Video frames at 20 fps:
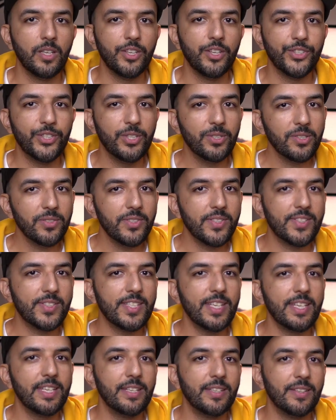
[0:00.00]
You know the
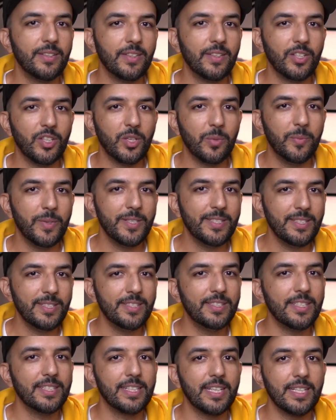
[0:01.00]
saying, the
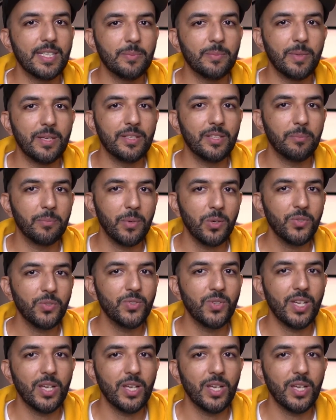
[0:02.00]
business that can spend the most to